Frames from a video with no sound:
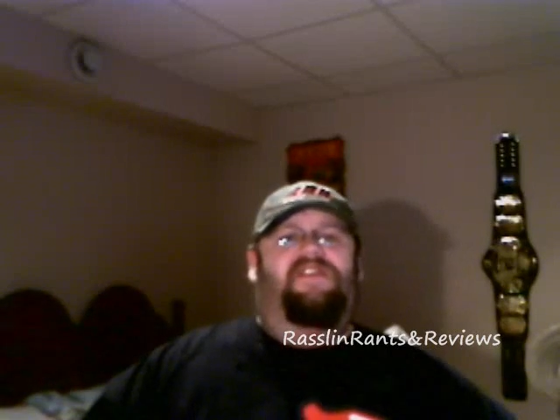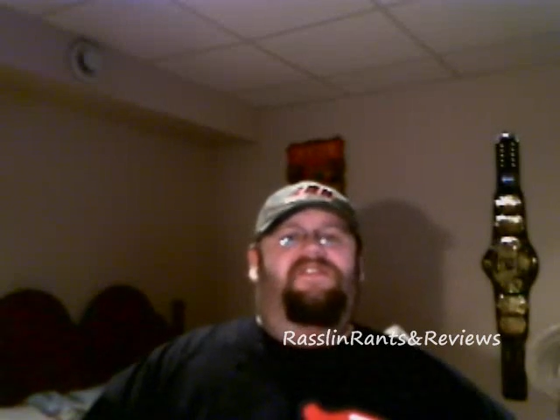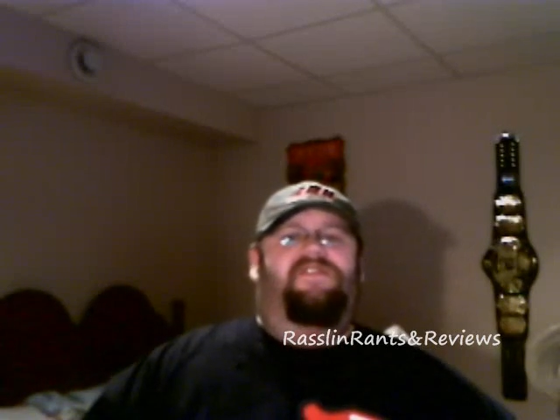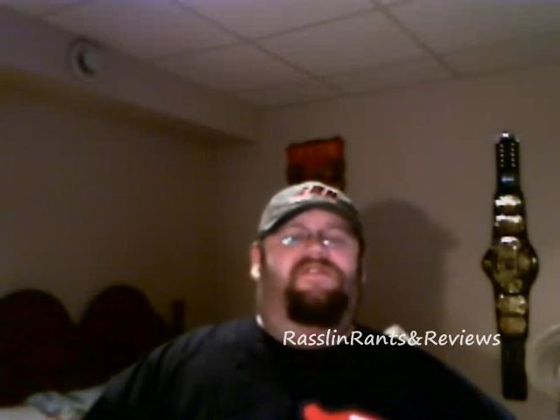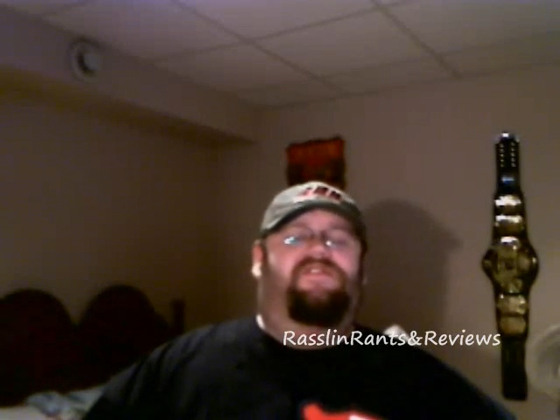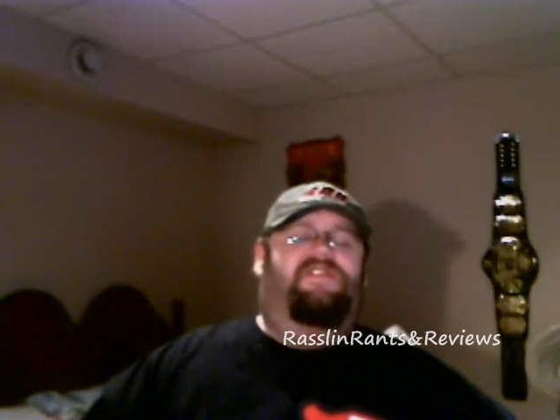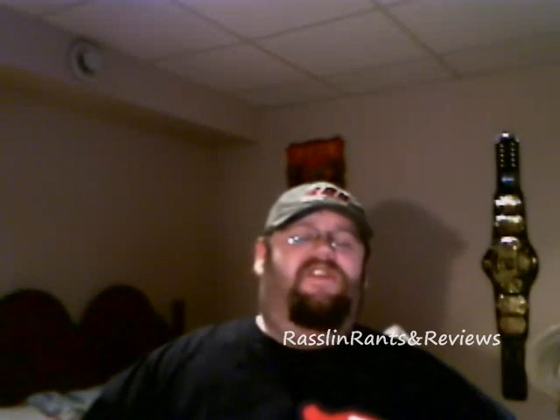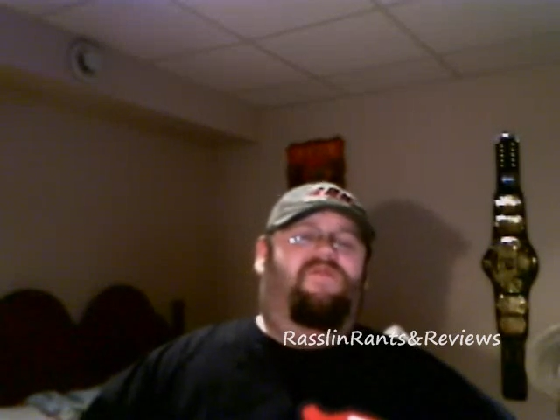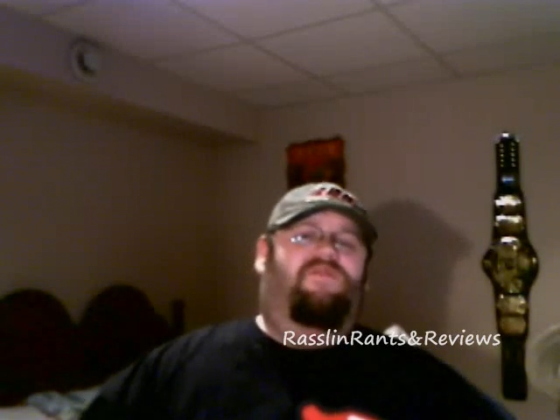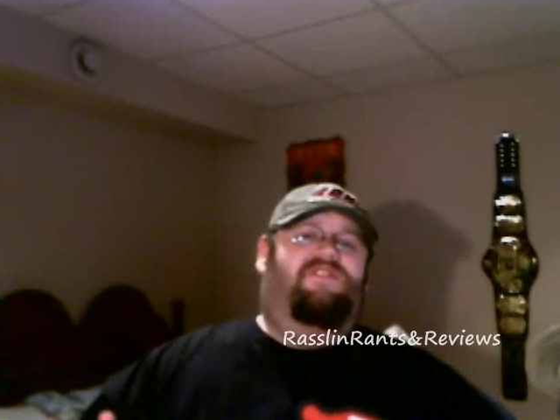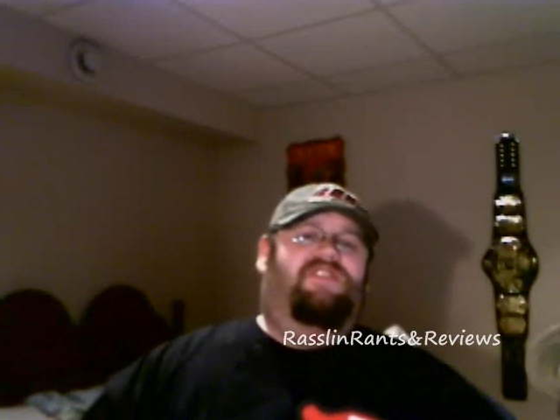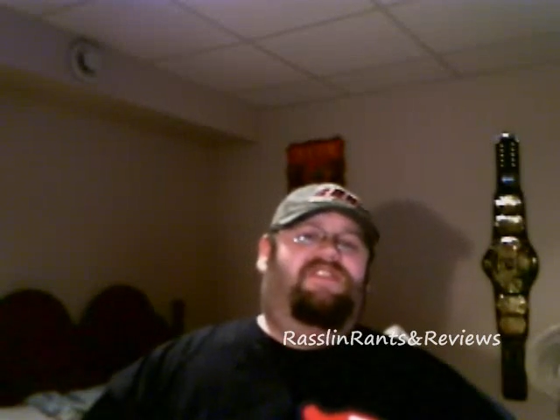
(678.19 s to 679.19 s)
So there still
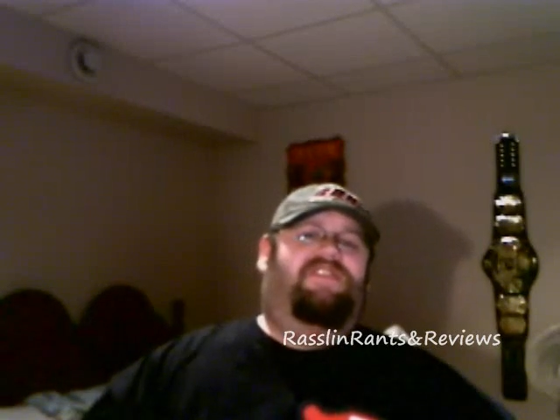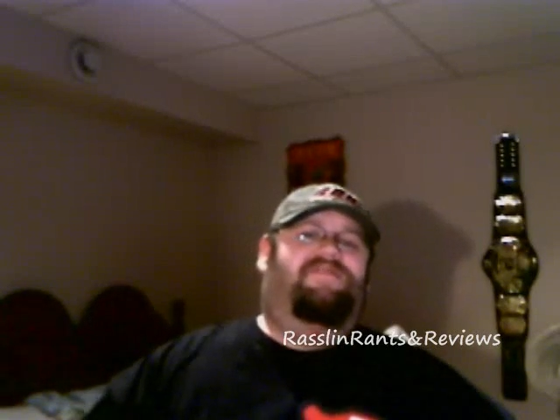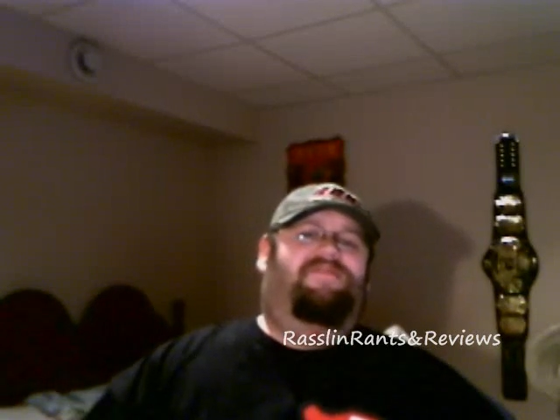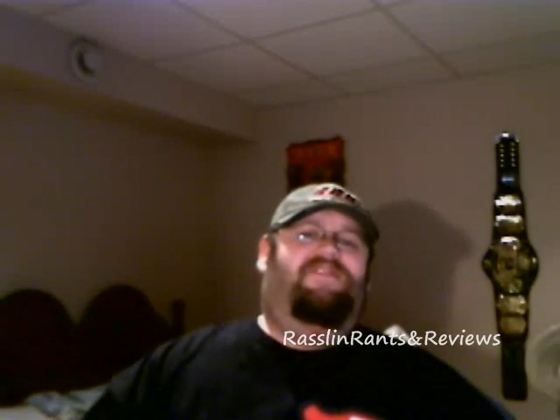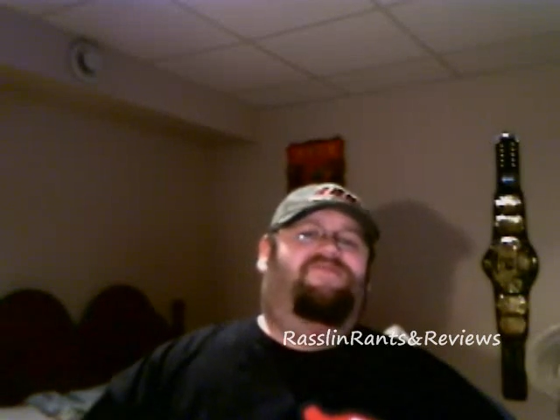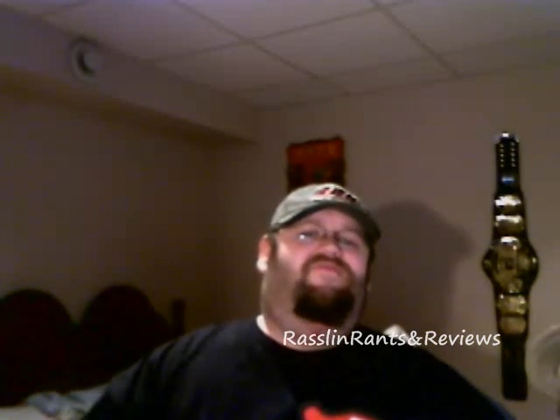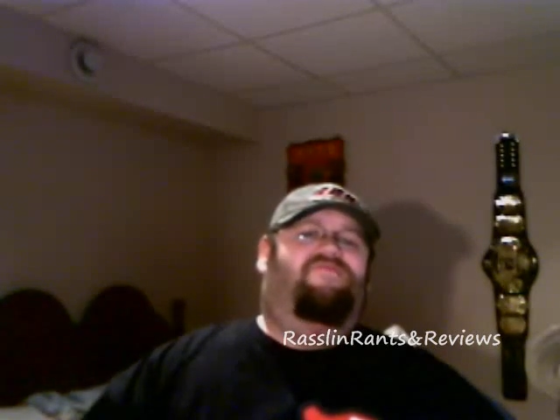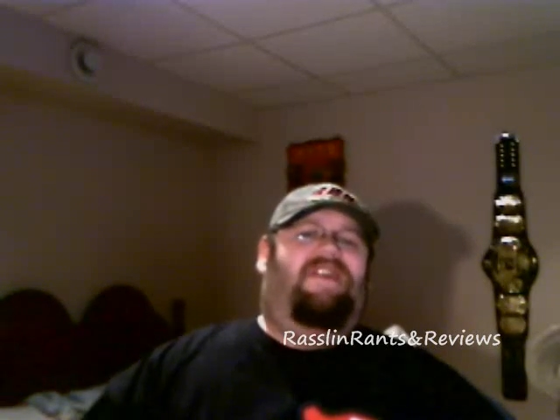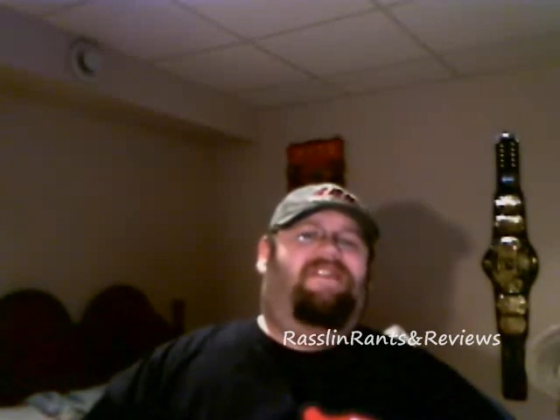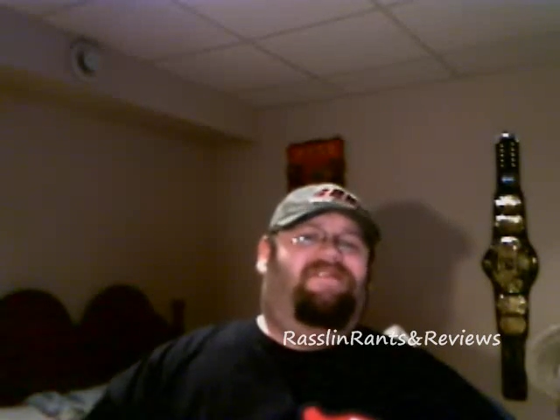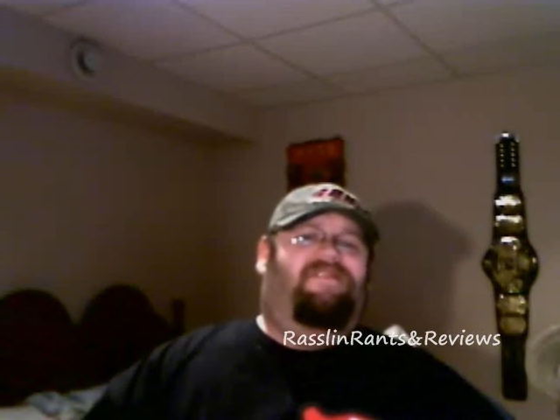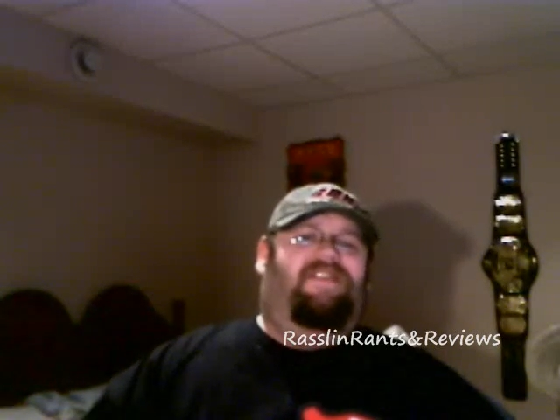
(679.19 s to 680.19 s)
was just as much
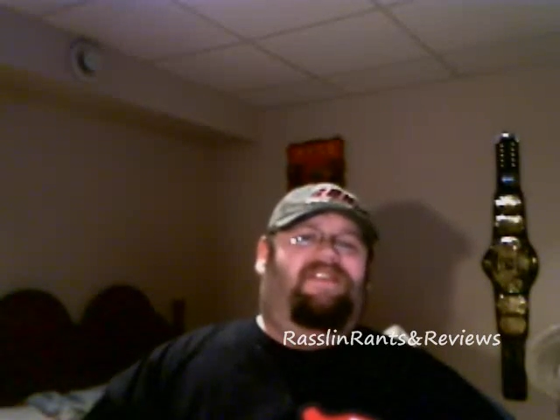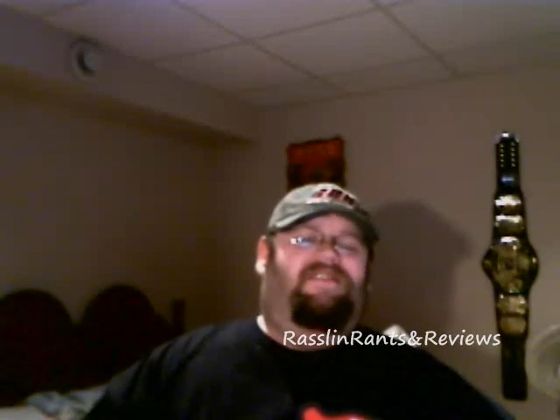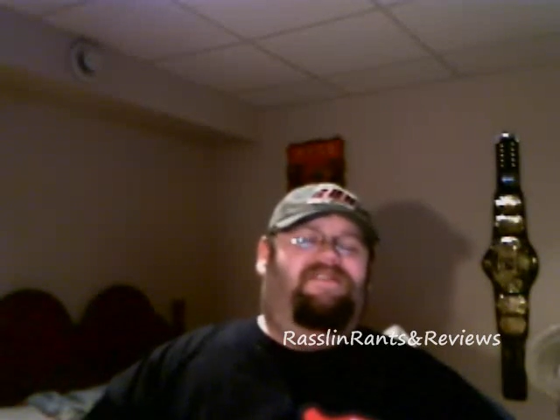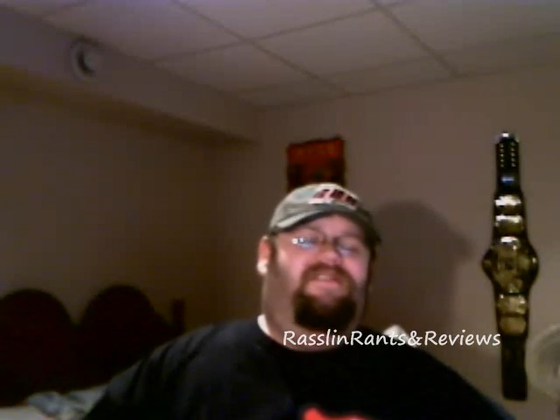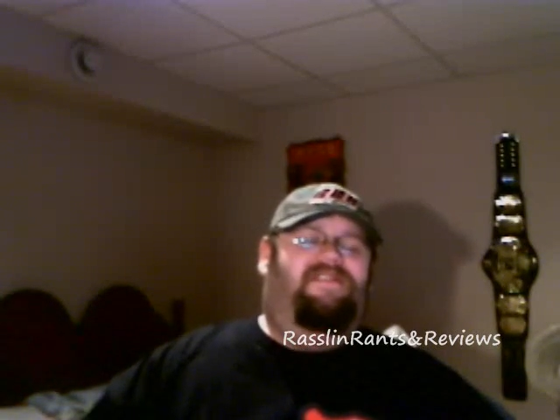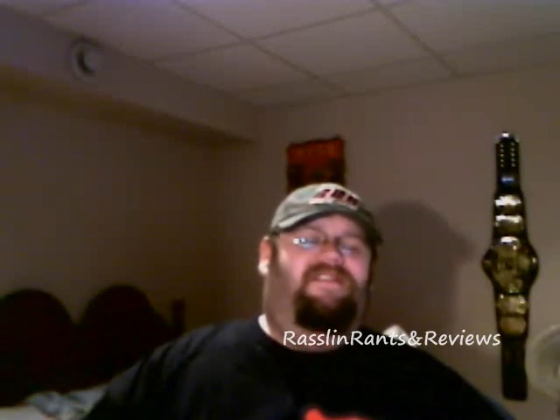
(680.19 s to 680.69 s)
wrestling